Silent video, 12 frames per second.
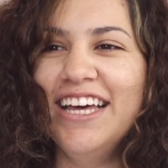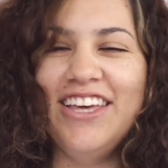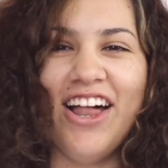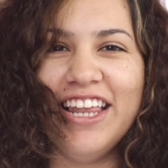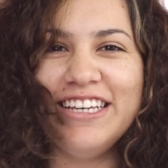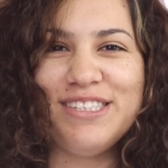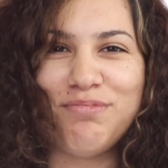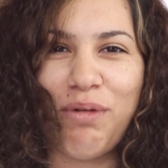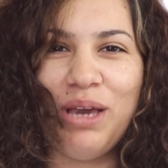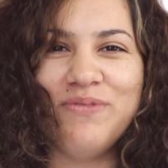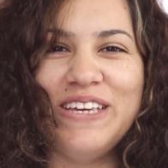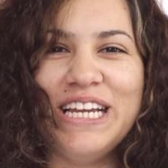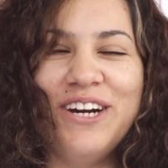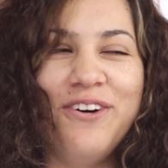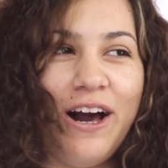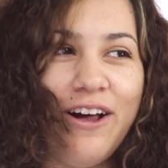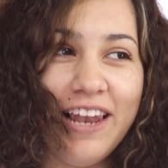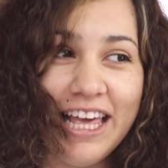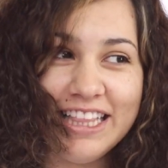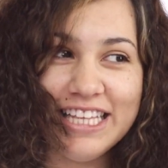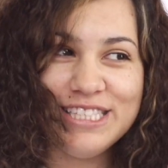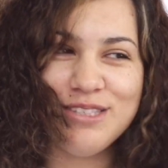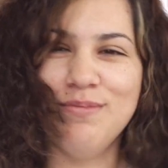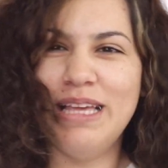Y'all expect me to go out like
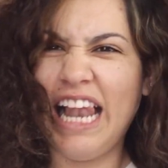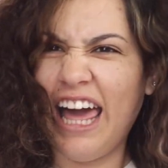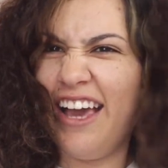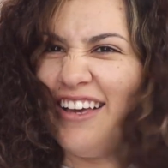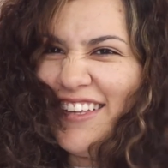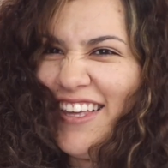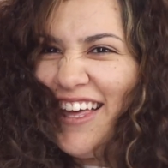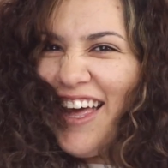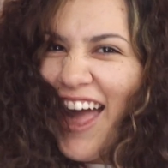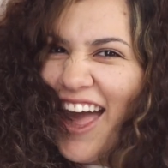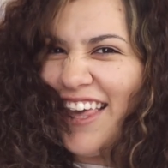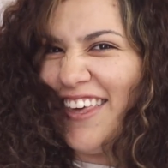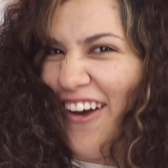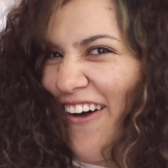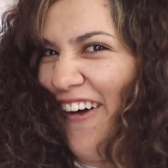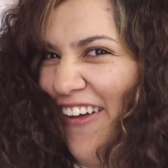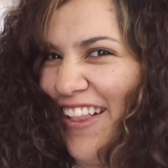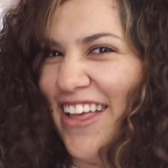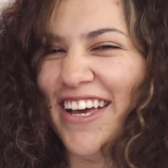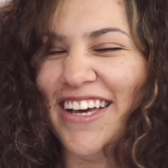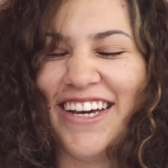this and be like, hey y'all?